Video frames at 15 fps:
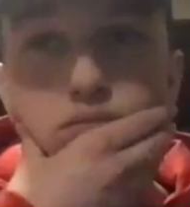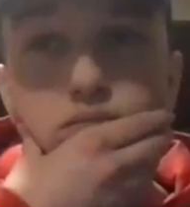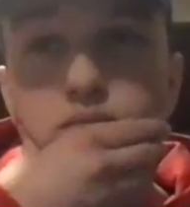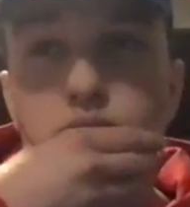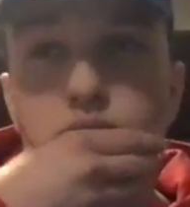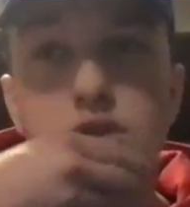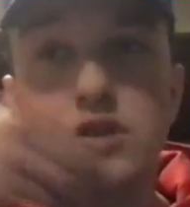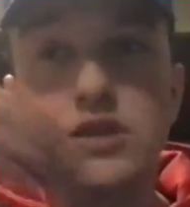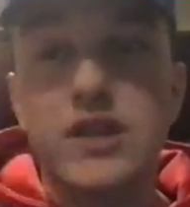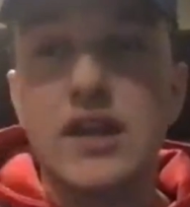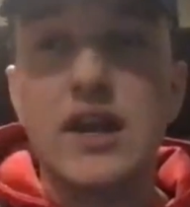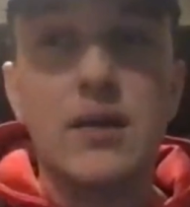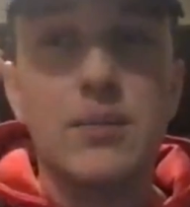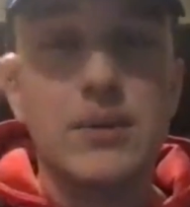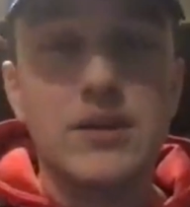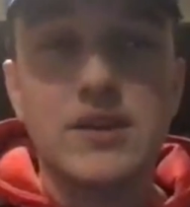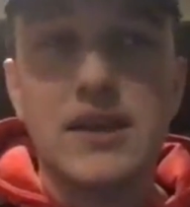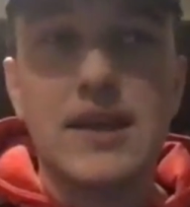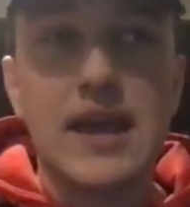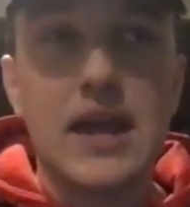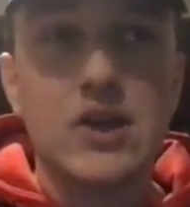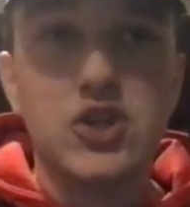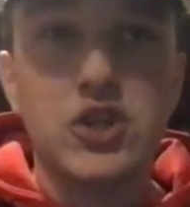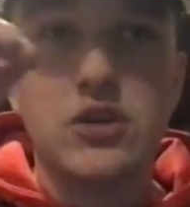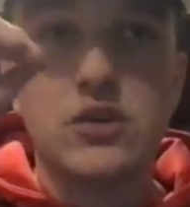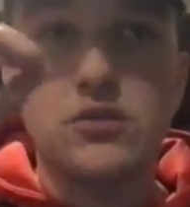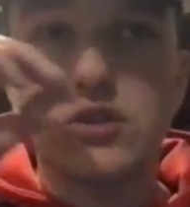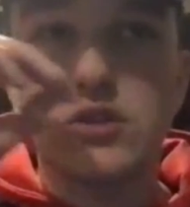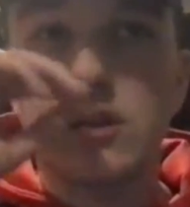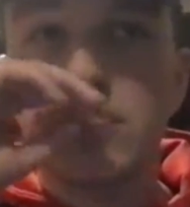just get up and take action and
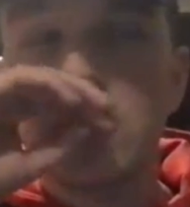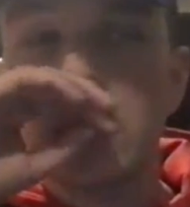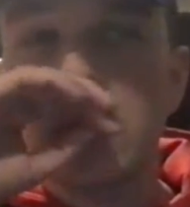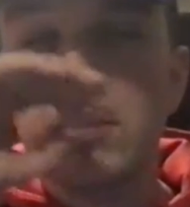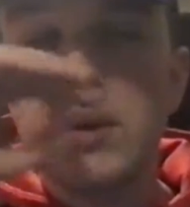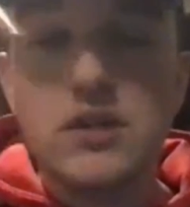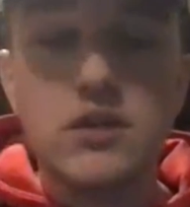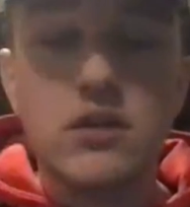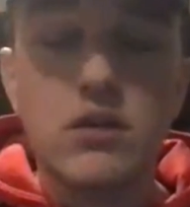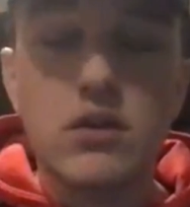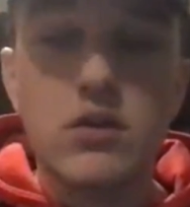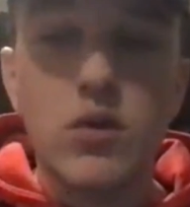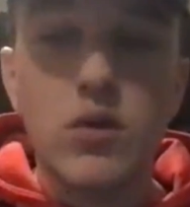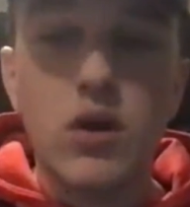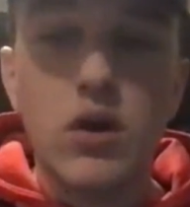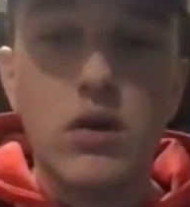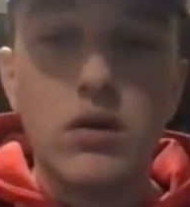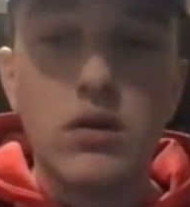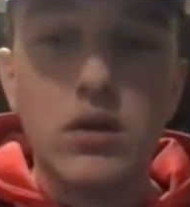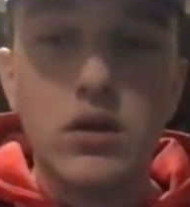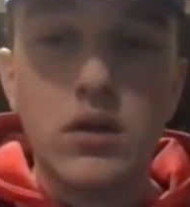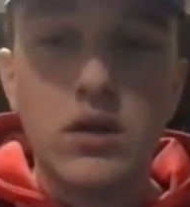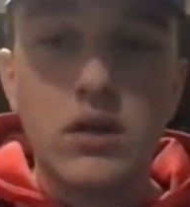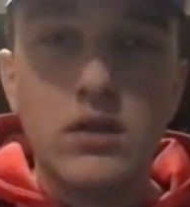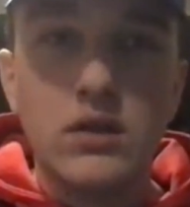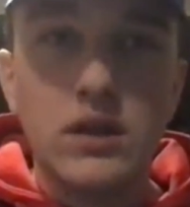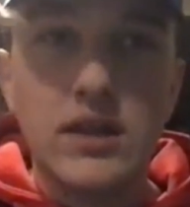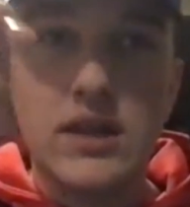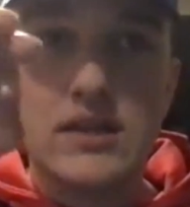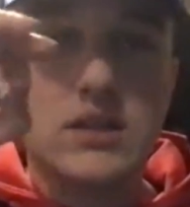do something. The busier you are,
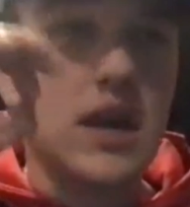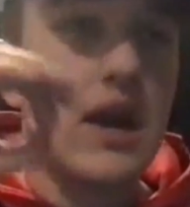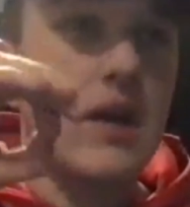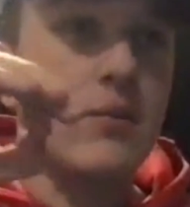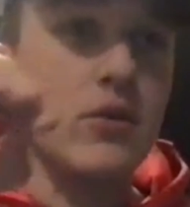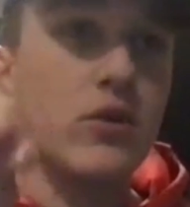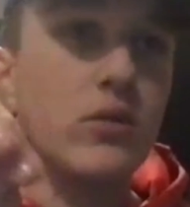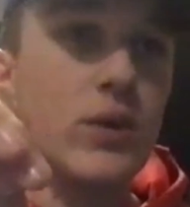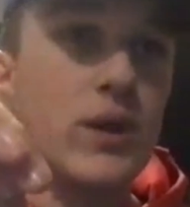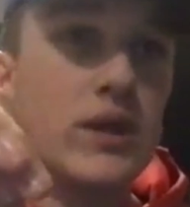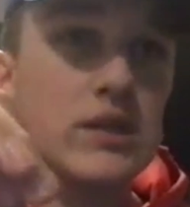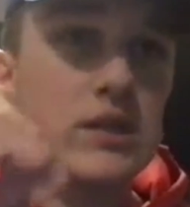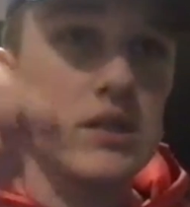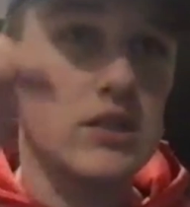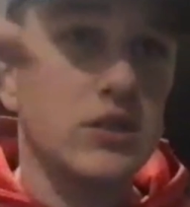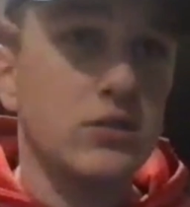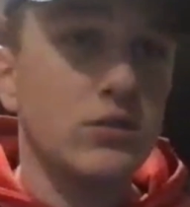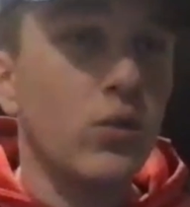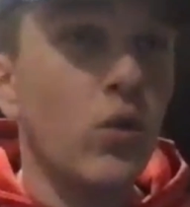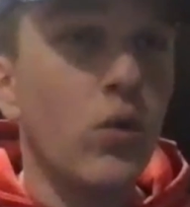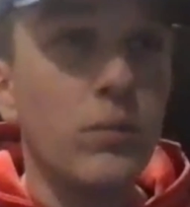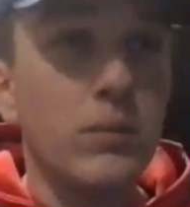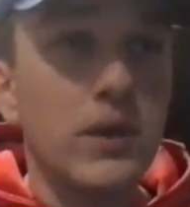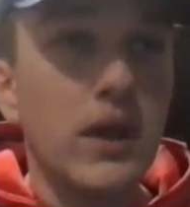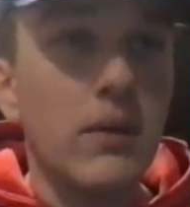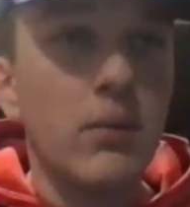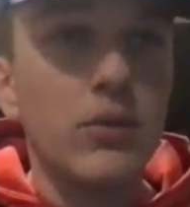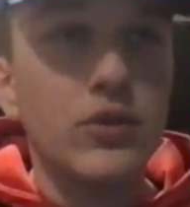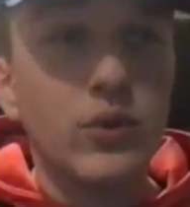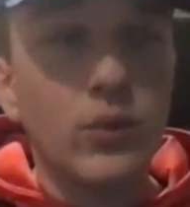the less time you'll waste because you won't be
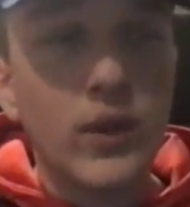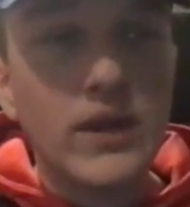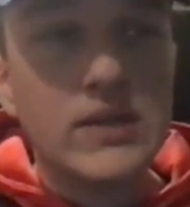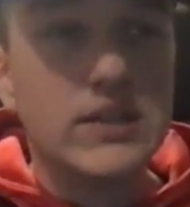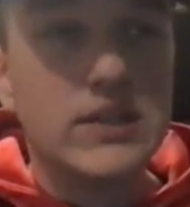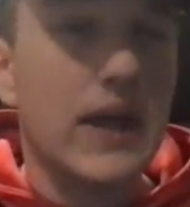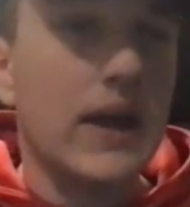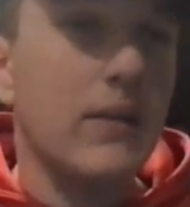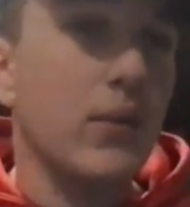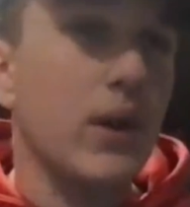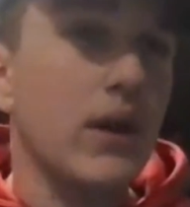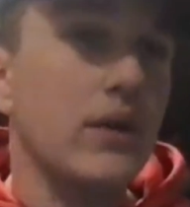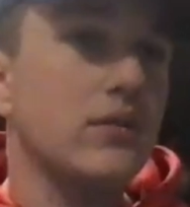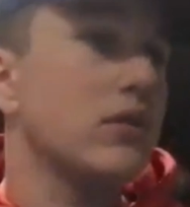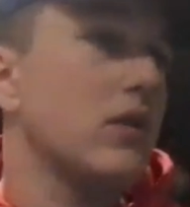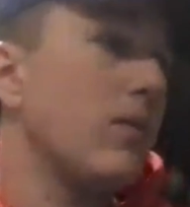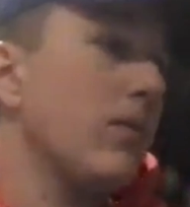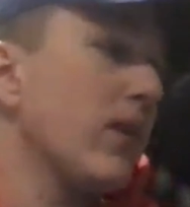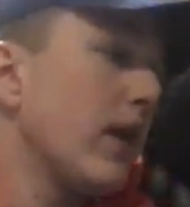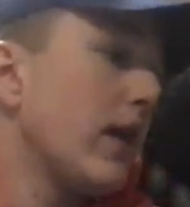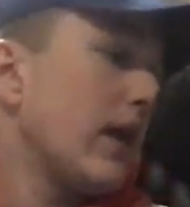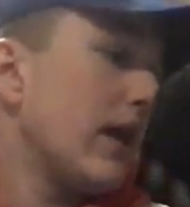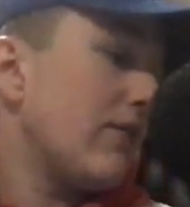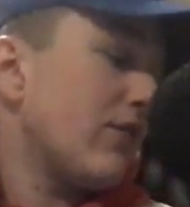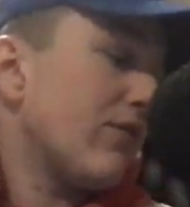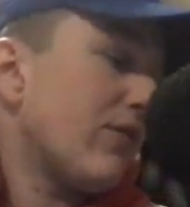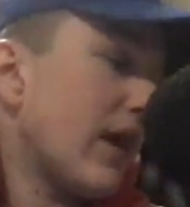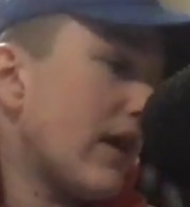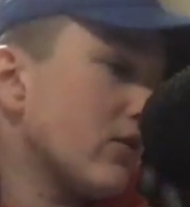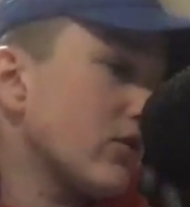able to waste time, right? So if you
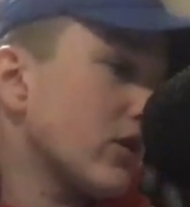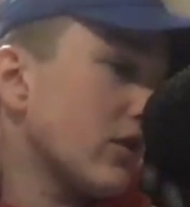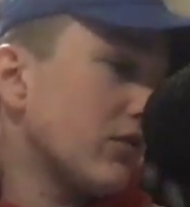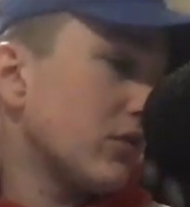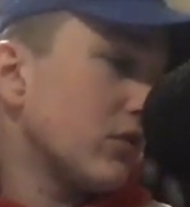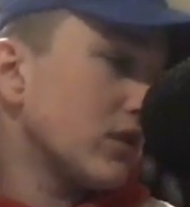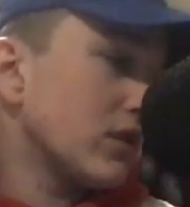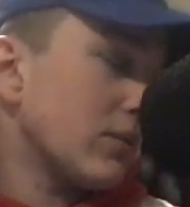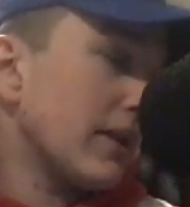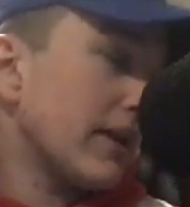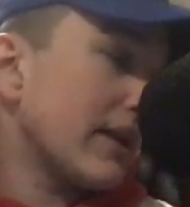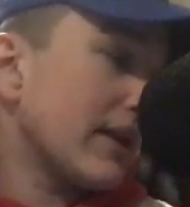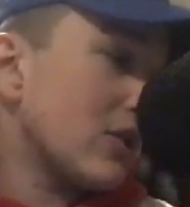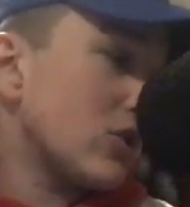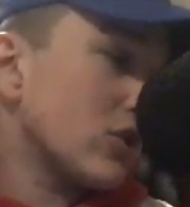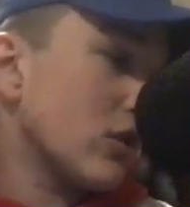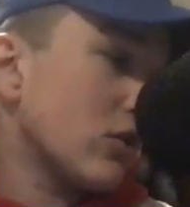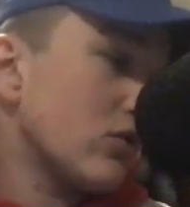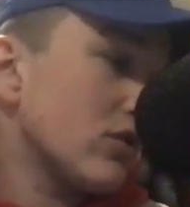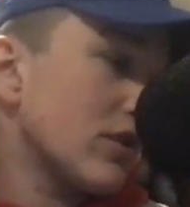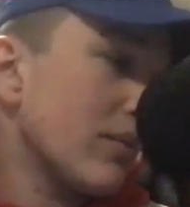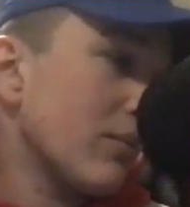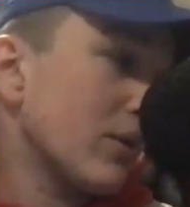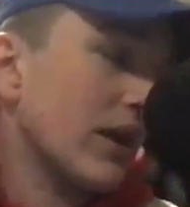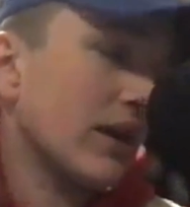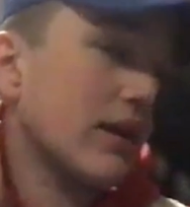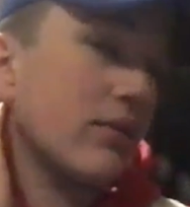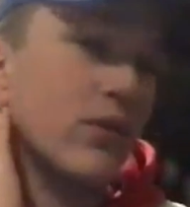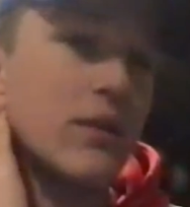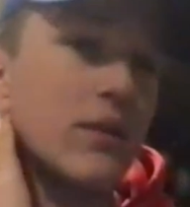find yourself doing something like that, just go do something
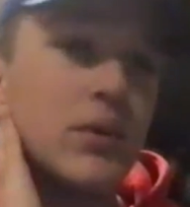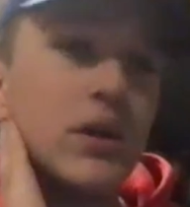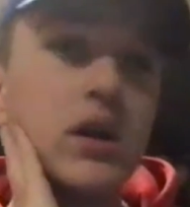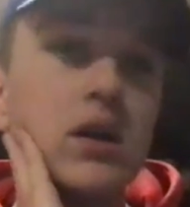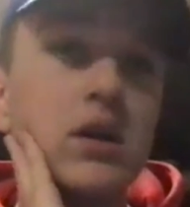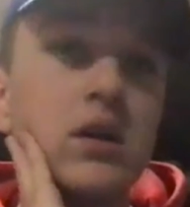productive, read a book,